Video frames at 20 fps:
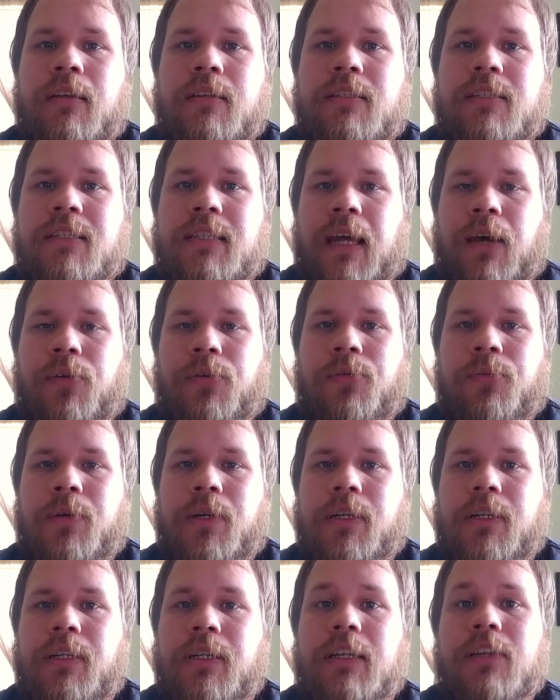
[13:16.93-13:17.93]

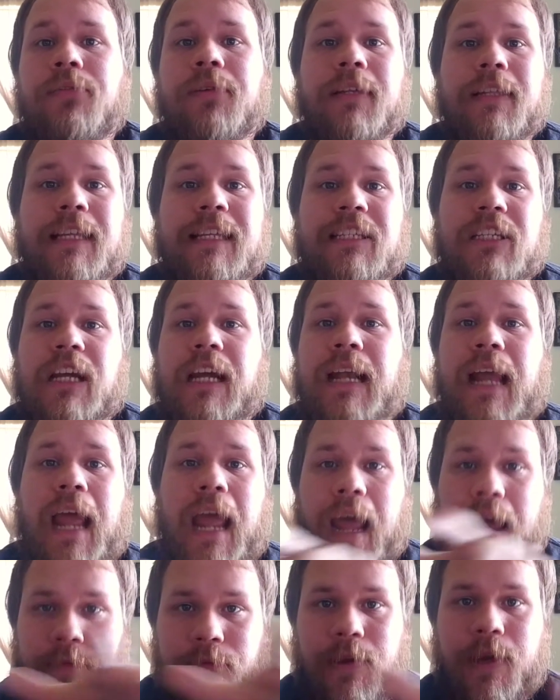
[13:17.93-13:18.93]
southward, you at least got
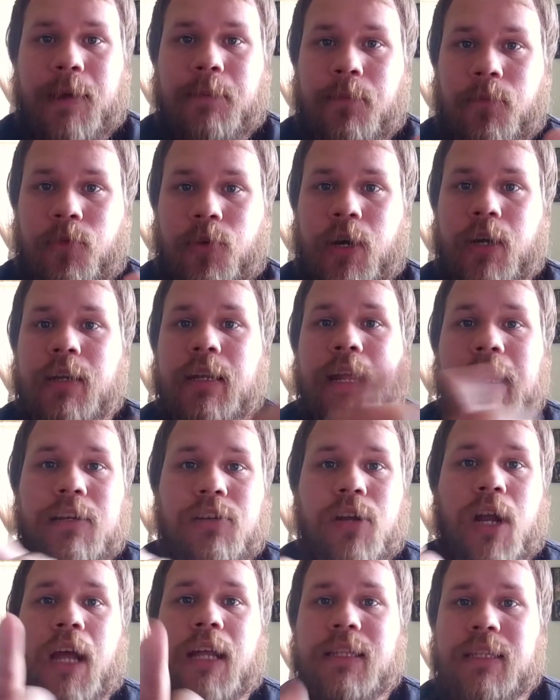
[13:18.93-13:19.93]
half up front and
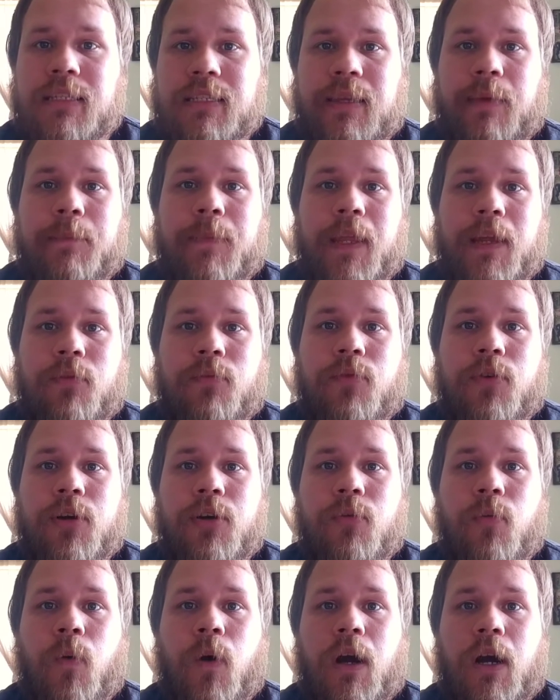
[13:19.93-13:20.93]
you got something for
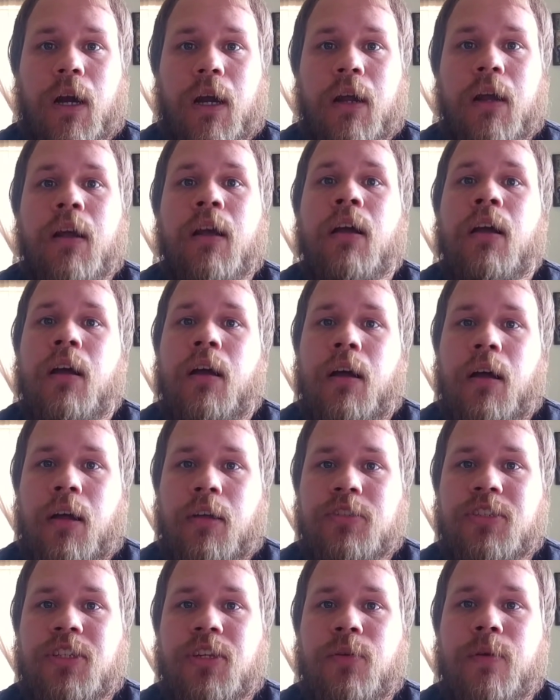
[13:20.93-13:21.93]
your work.
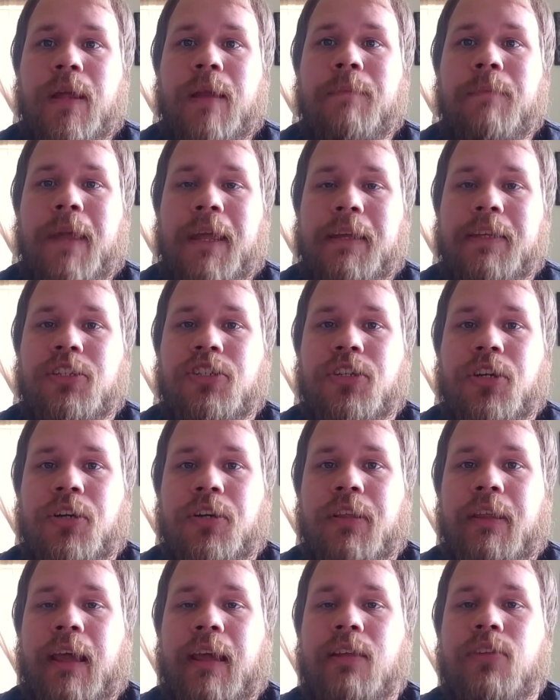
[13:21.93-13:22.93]
Also, it makes
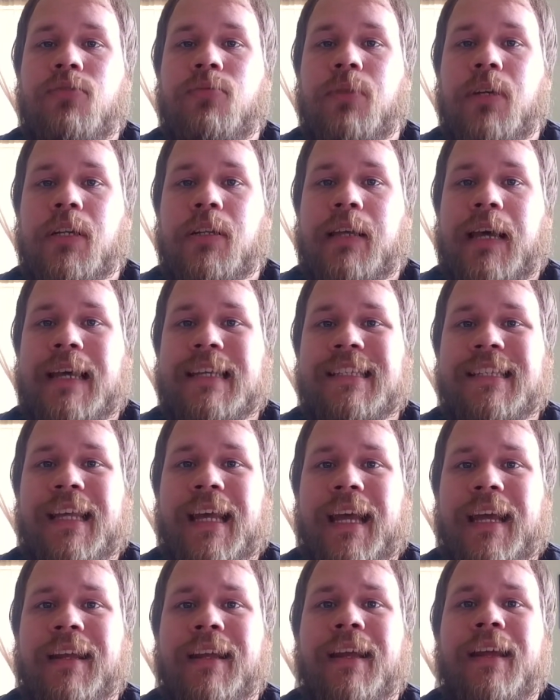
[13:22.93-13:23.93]
sure that you realize
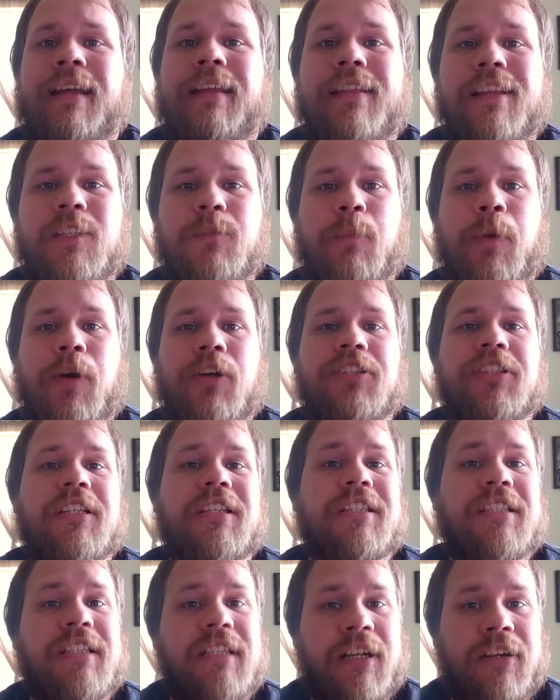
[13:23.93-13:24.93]
that this
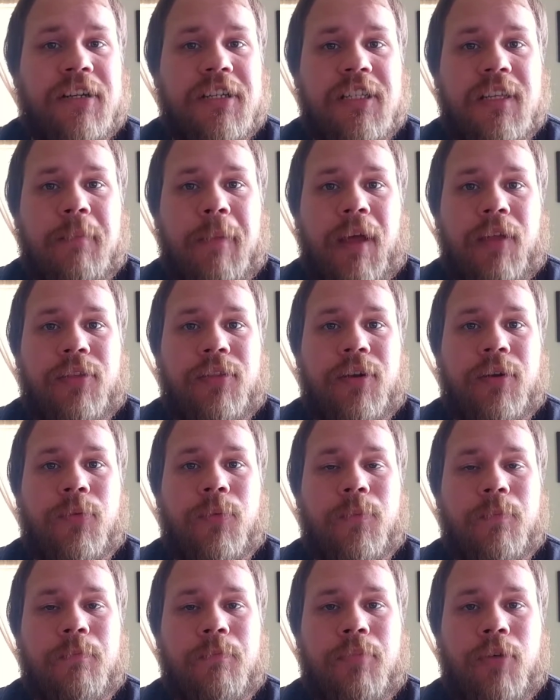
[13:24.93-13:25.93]
person's serious about
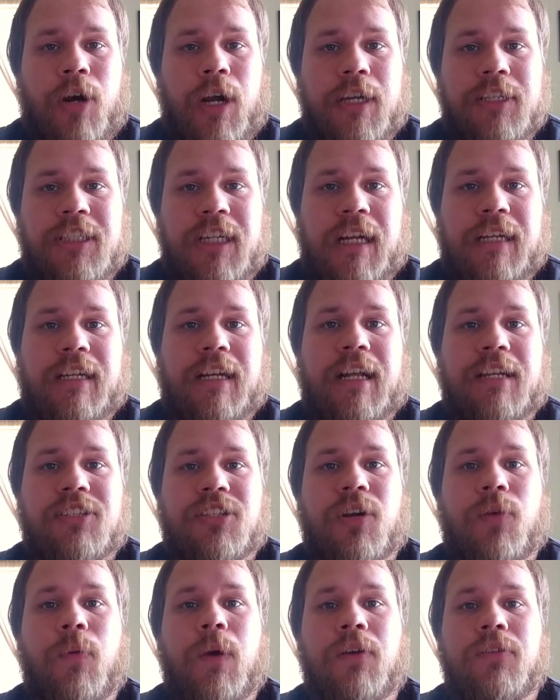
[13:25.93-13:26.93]
their project because
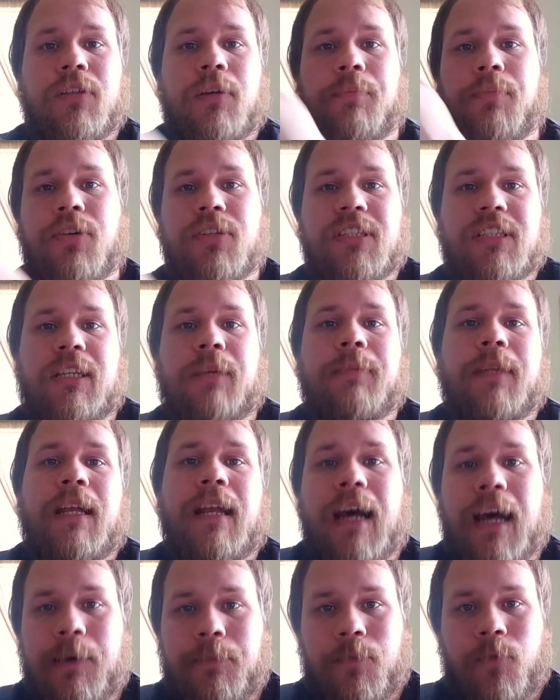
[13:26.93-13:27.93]
they're willing to put
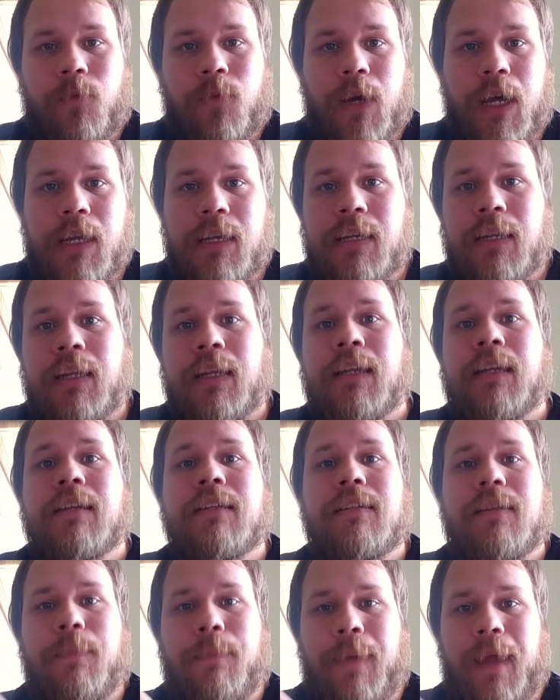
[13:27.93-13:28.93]
something up front
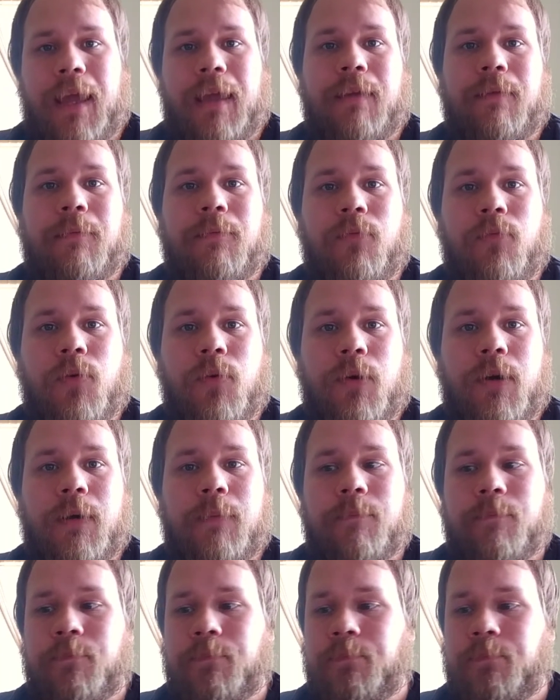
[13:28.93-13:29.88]
to pay for it.